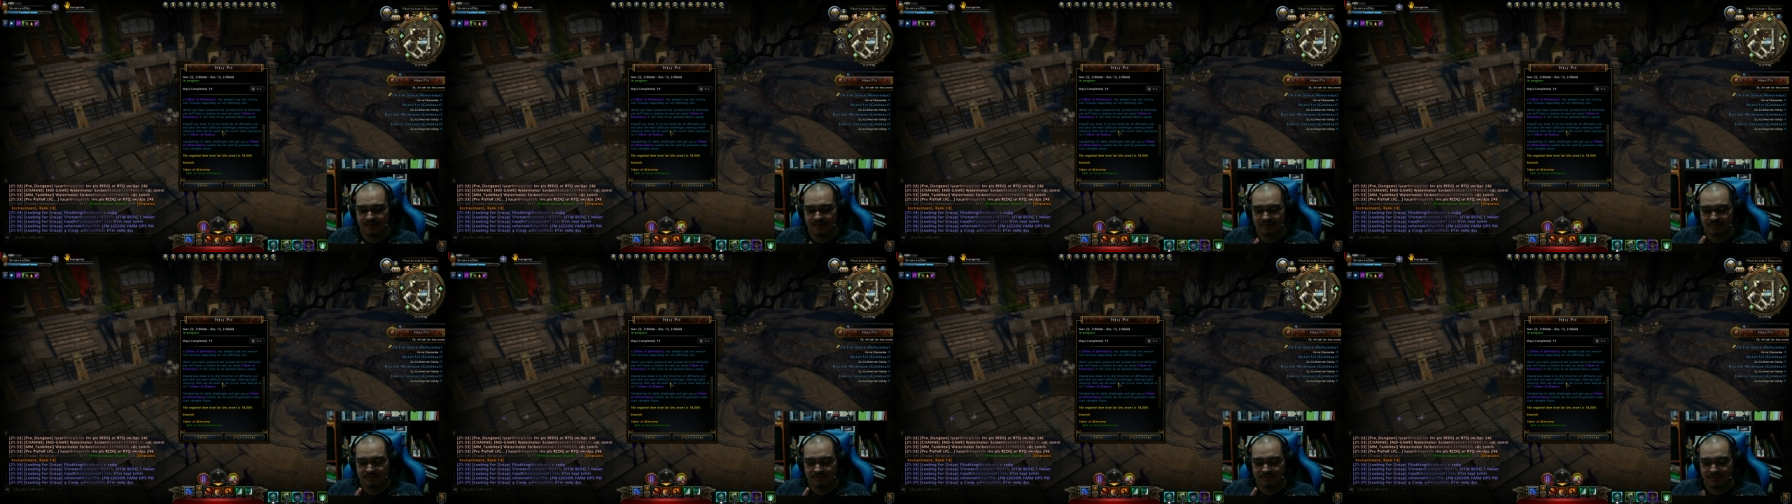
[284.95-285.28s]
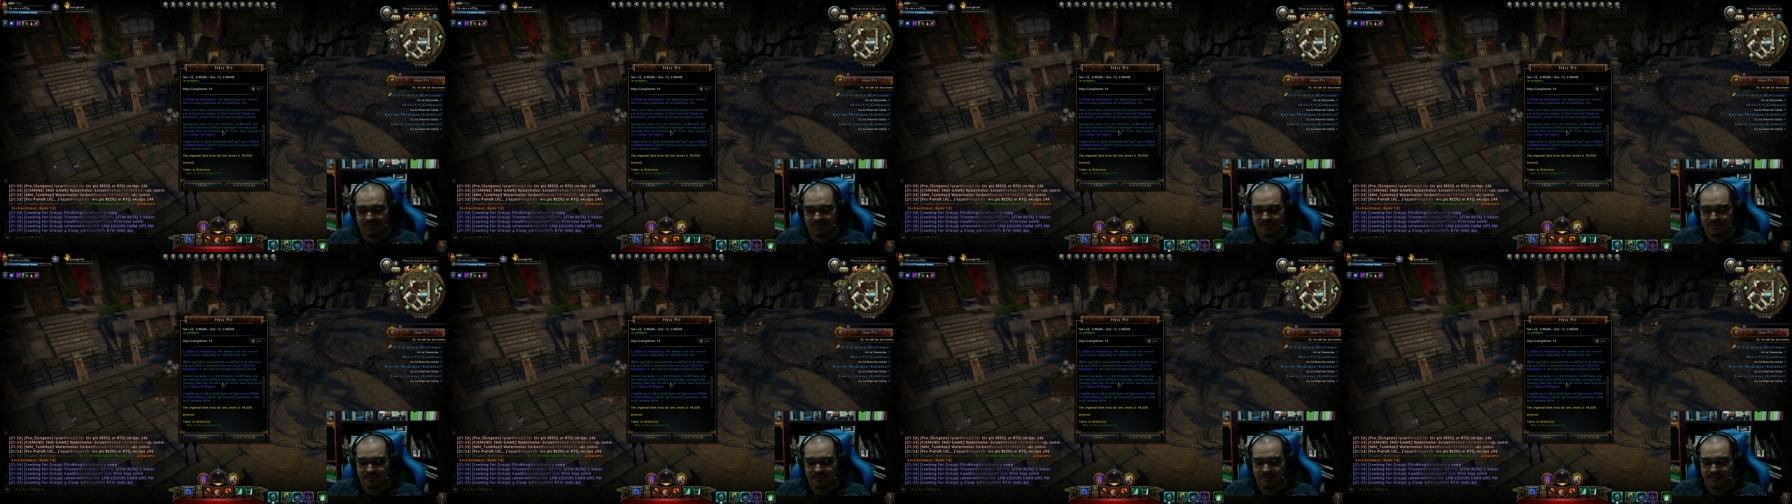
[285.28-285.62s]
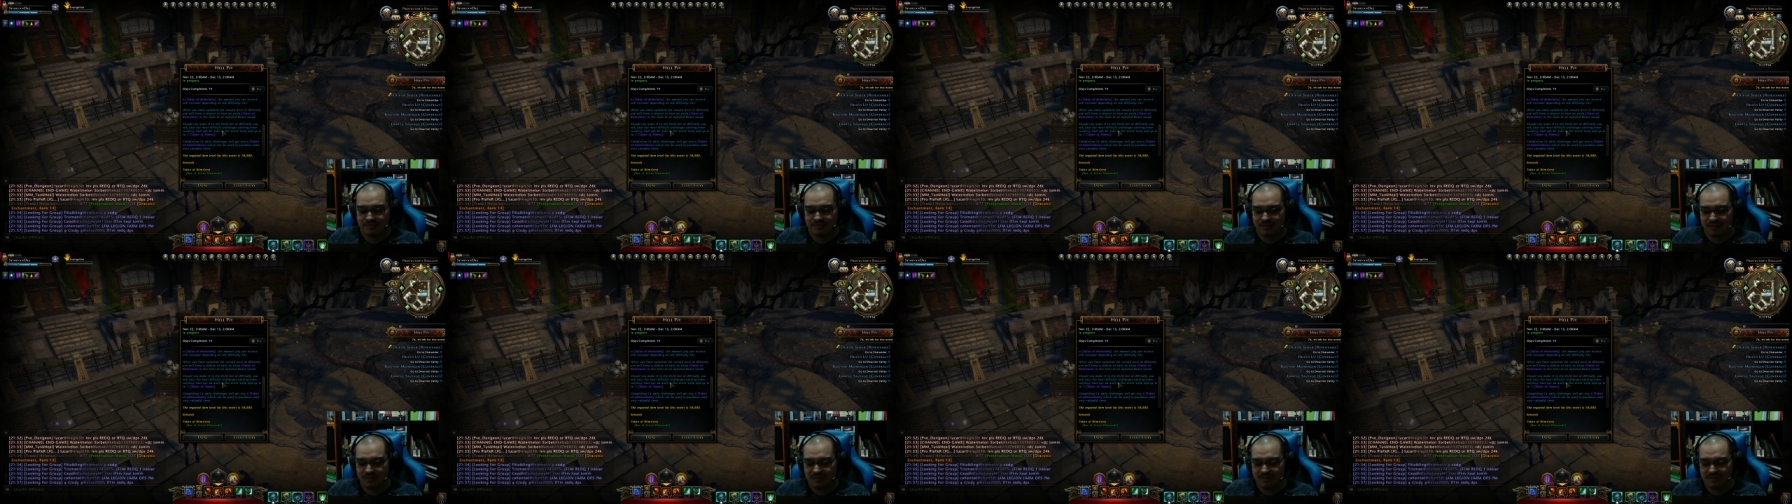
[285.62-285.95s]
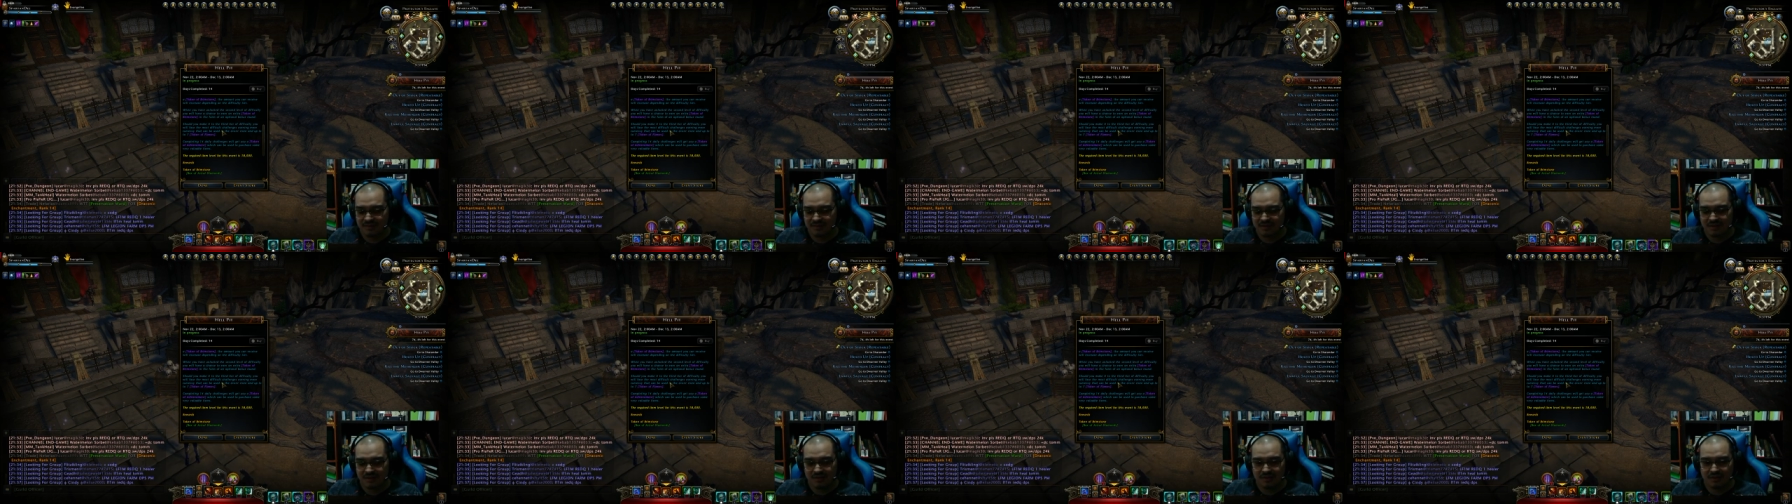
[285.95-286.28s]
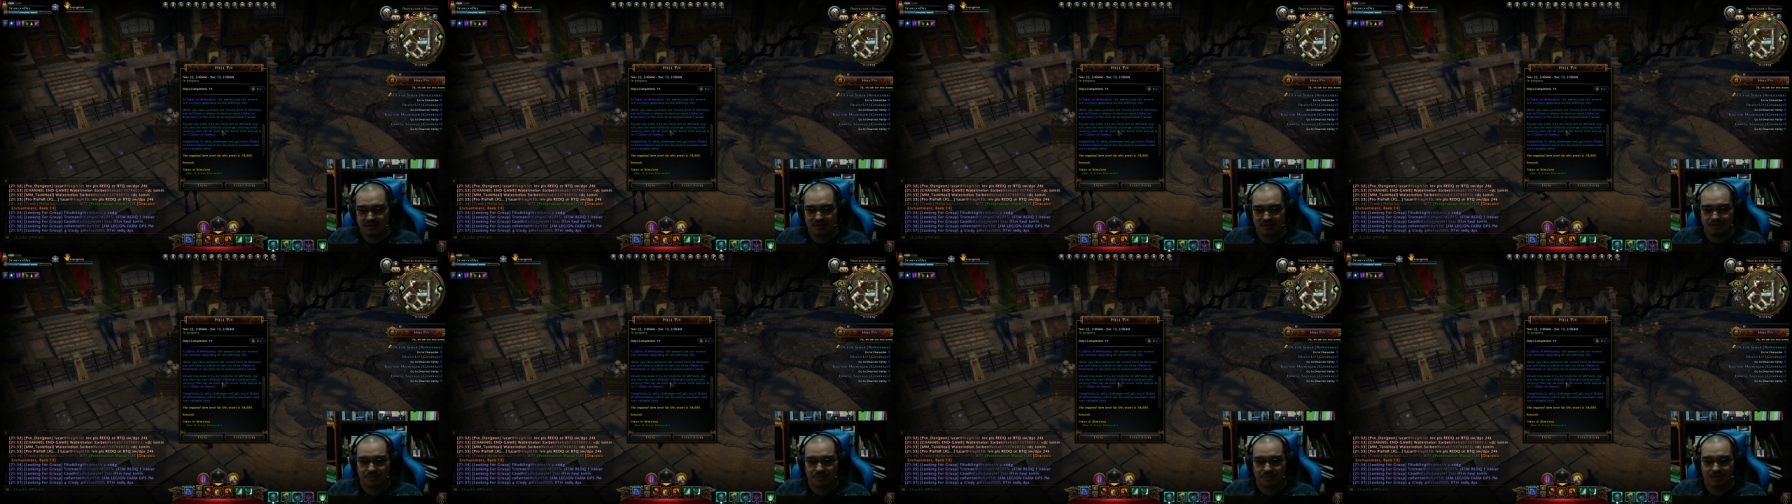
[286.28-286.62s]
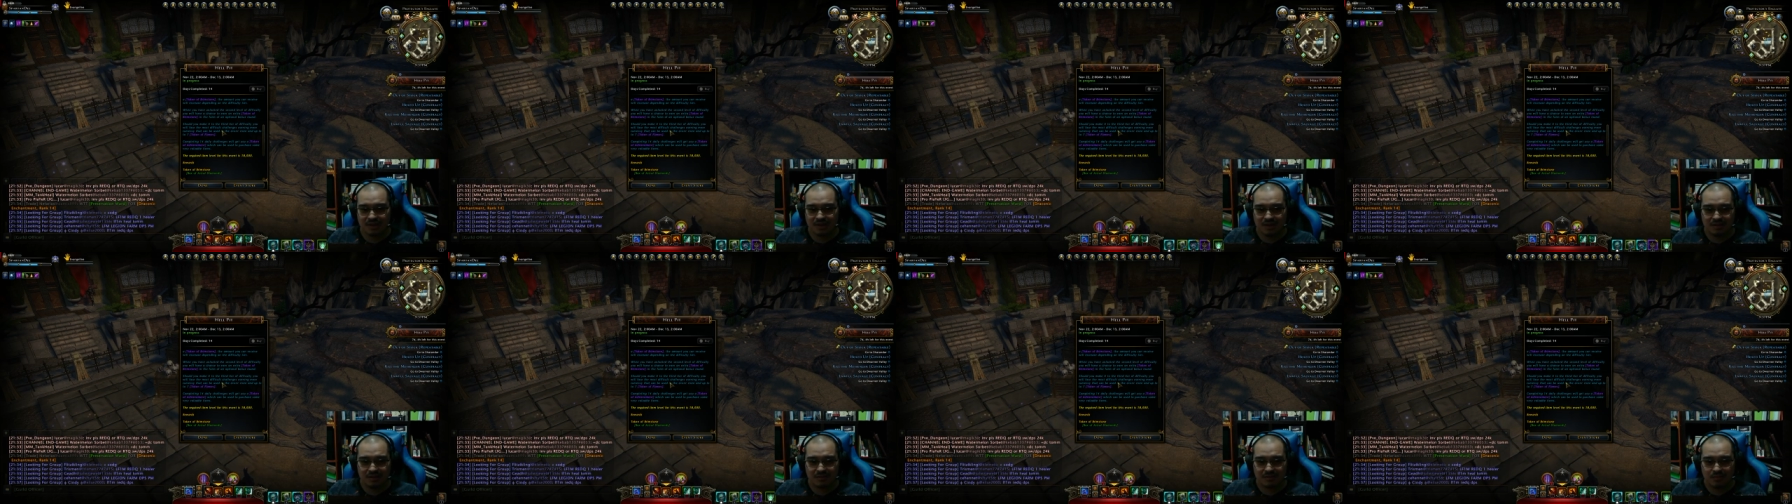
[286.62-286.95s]
For this three weeks, you can only
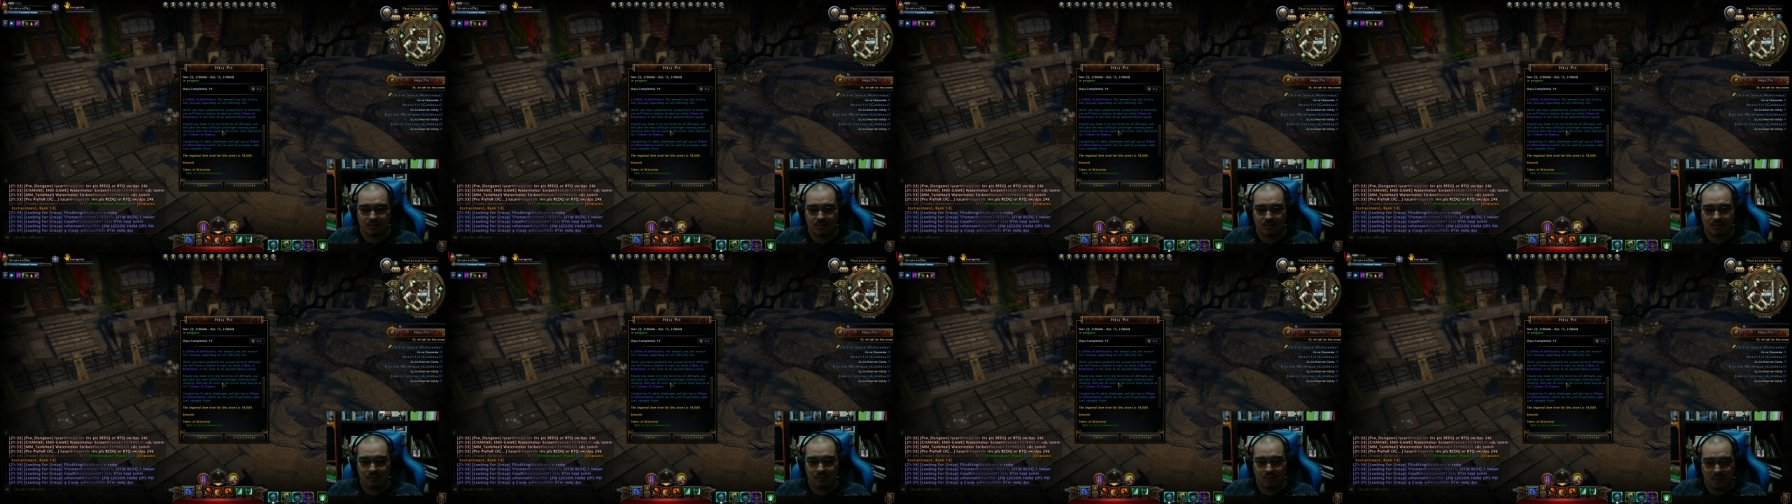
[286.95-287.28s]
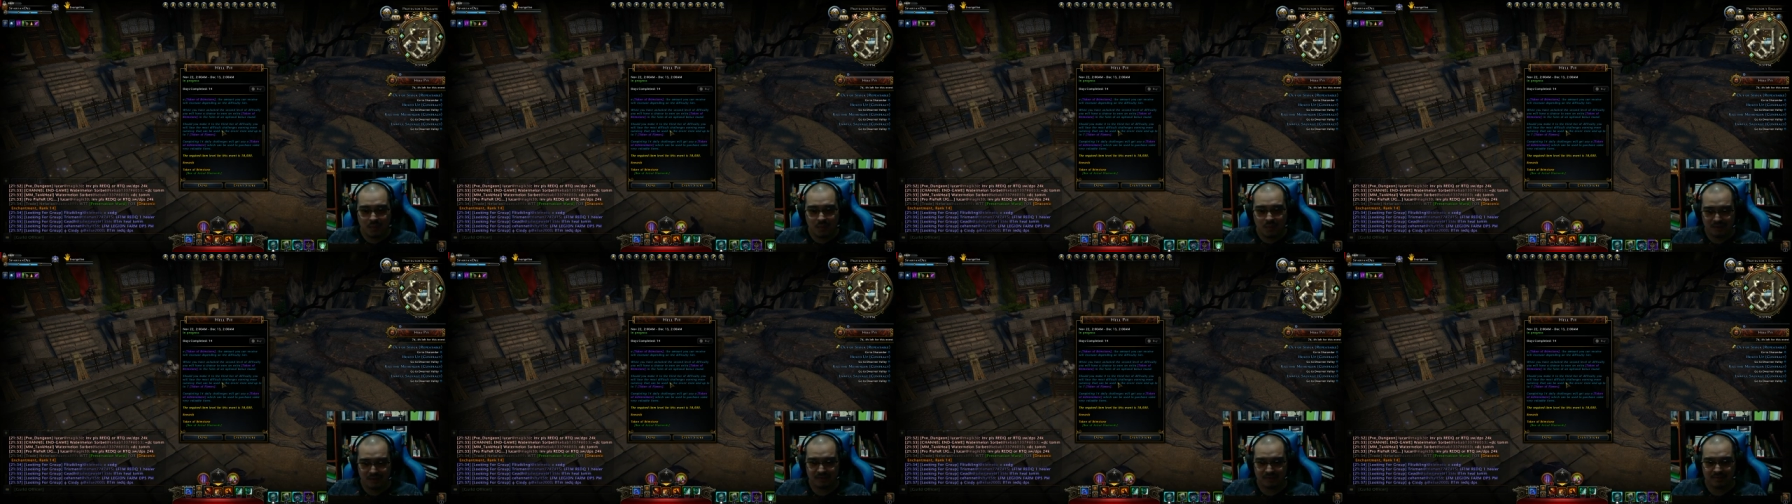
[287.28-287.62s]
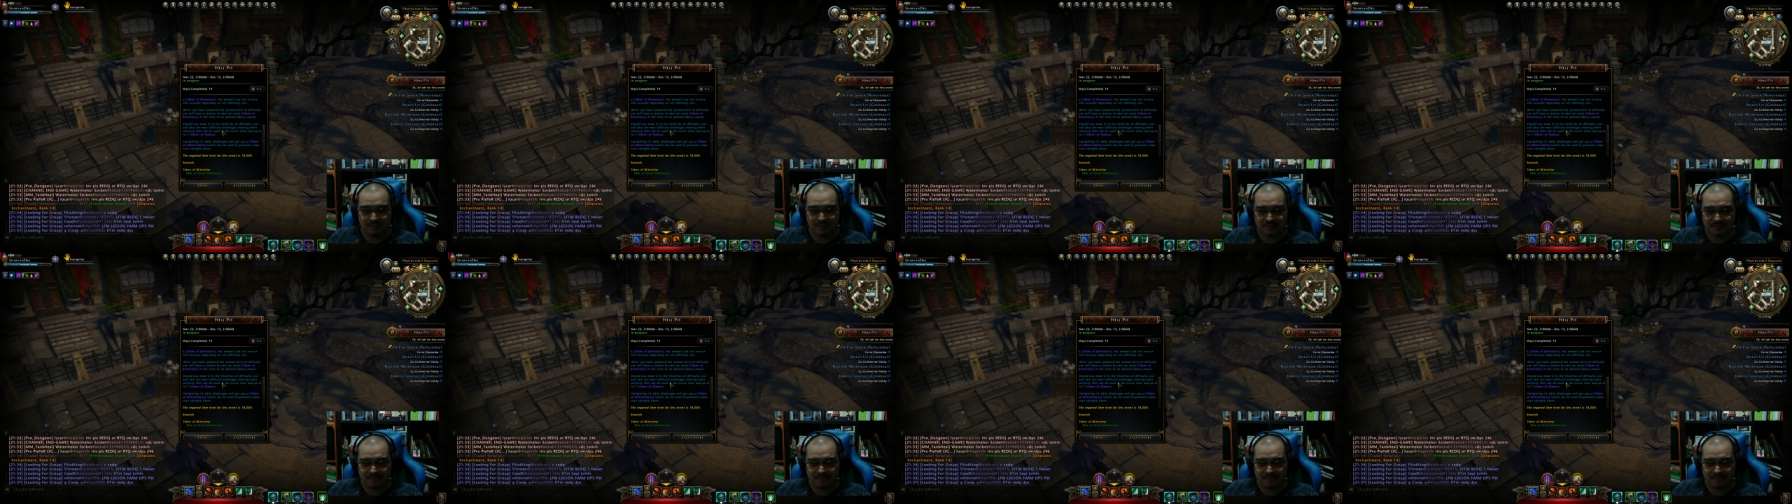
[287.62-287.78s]
get one